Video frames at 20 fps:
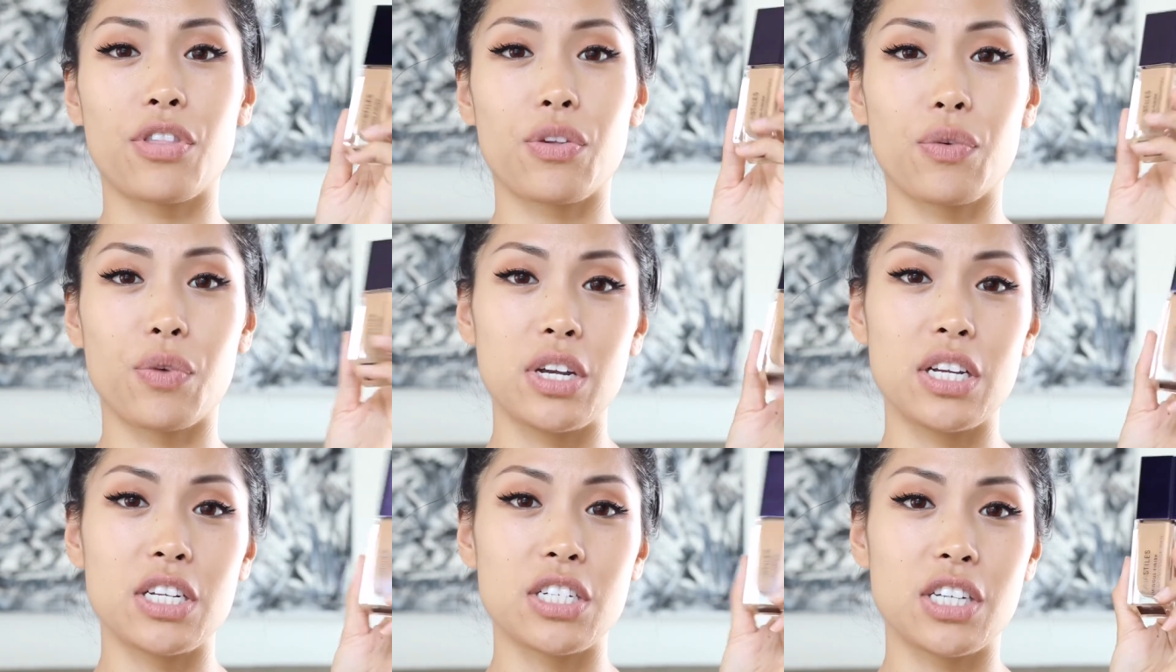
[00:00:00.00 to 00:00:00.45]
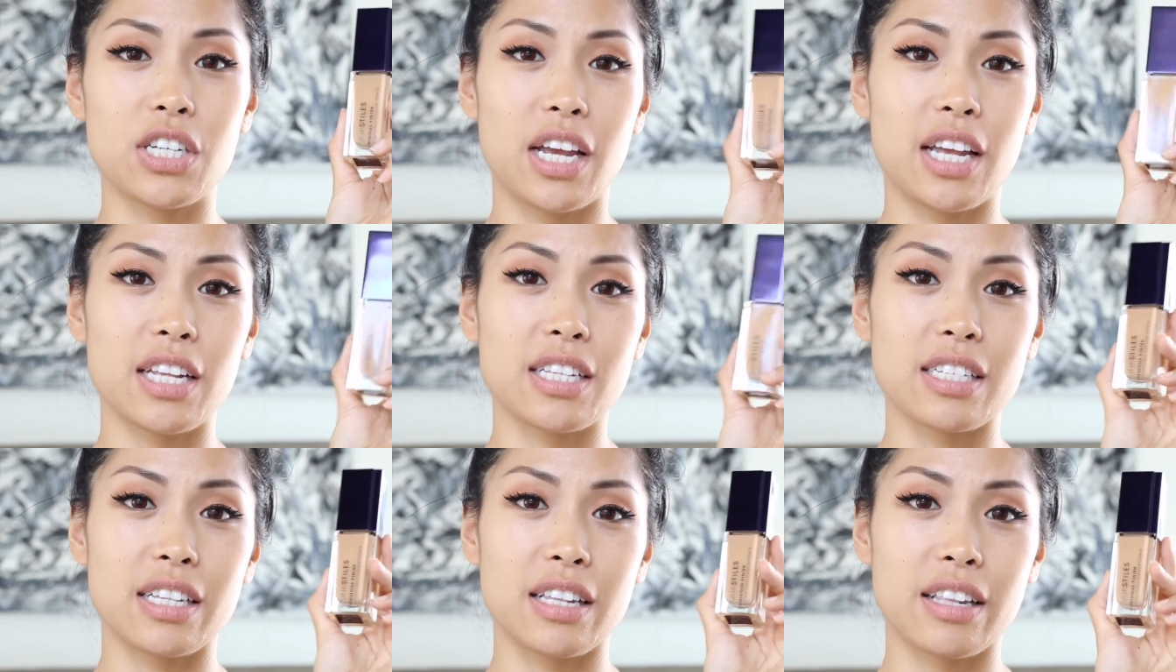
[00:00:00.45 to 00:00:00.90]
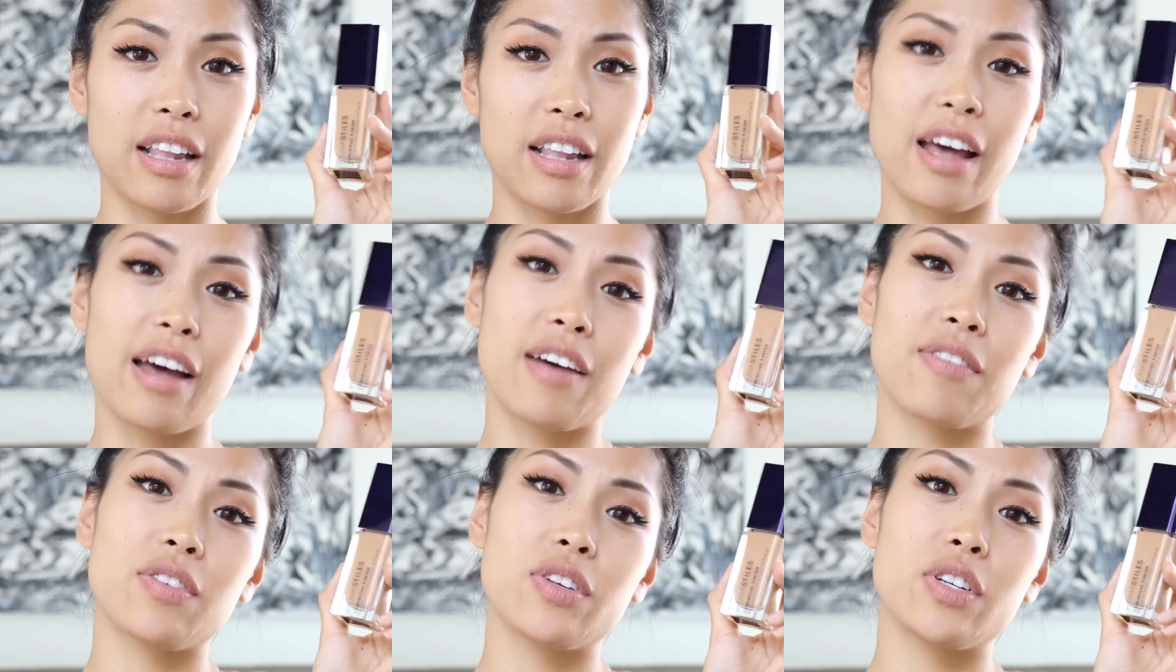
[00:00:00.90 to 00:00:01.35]
three shades
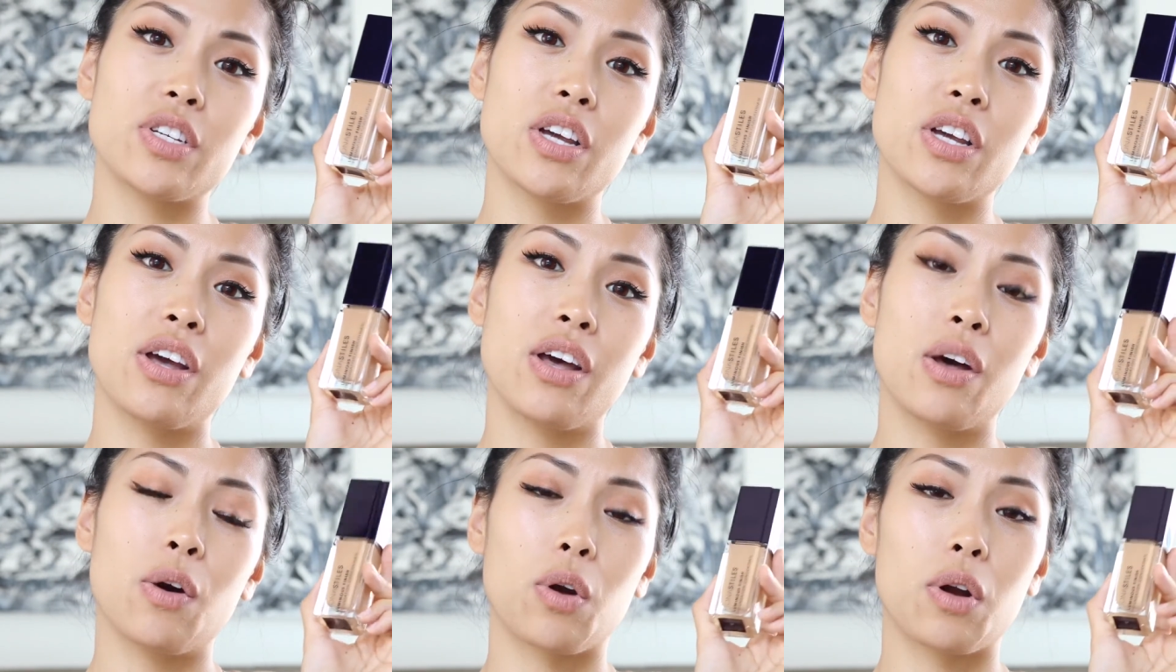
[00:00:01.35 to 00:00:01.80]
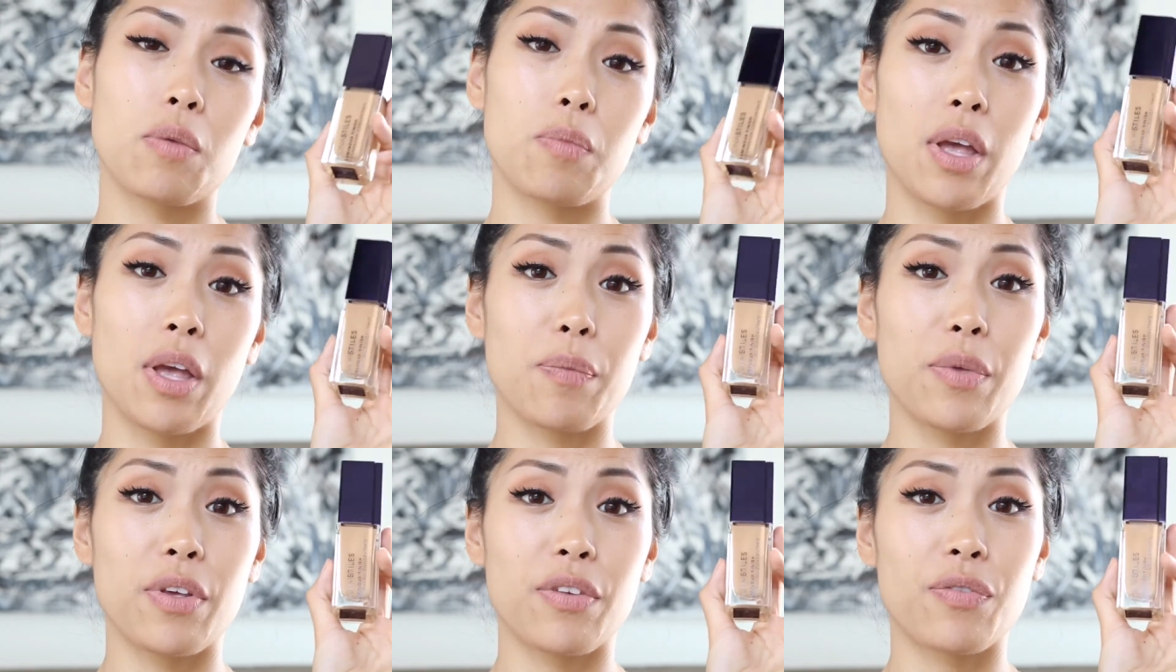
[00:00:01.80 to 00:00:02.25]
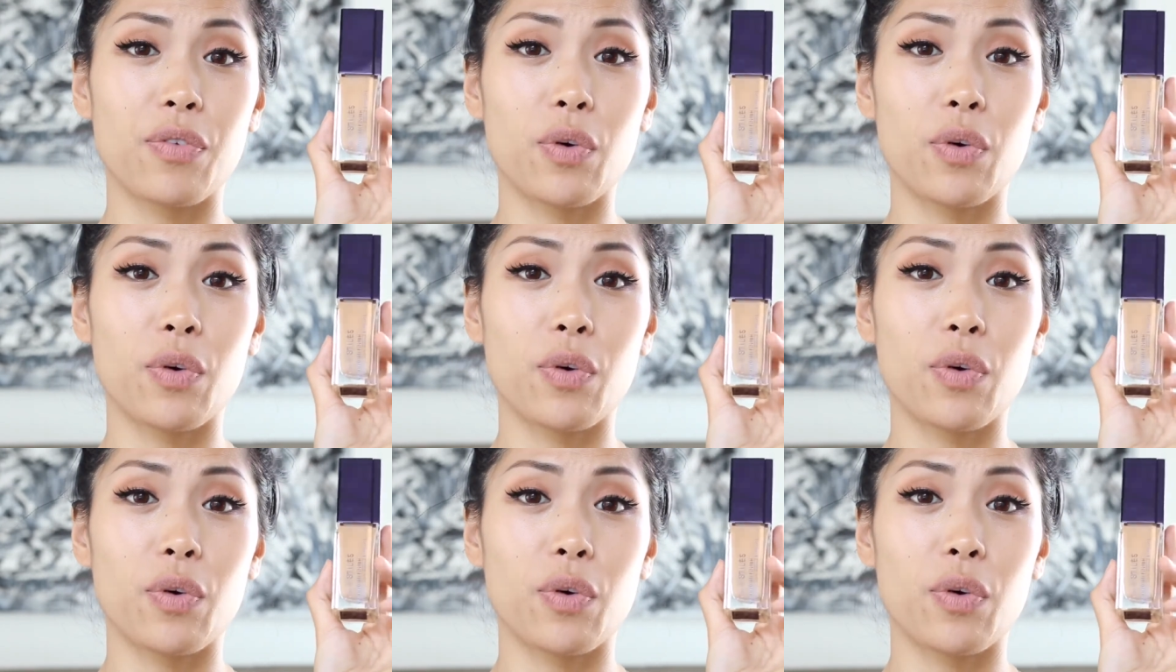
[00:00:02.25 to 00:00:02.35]
left or maybe